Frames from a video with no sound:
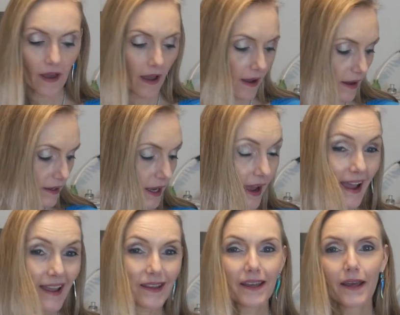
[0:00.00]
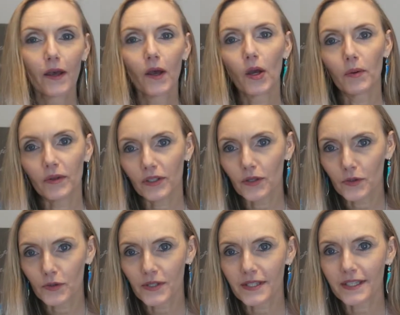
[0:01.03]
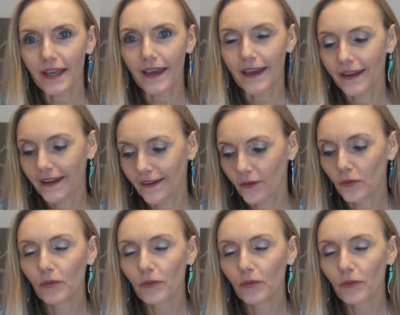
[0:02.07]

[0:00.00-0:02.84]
I used a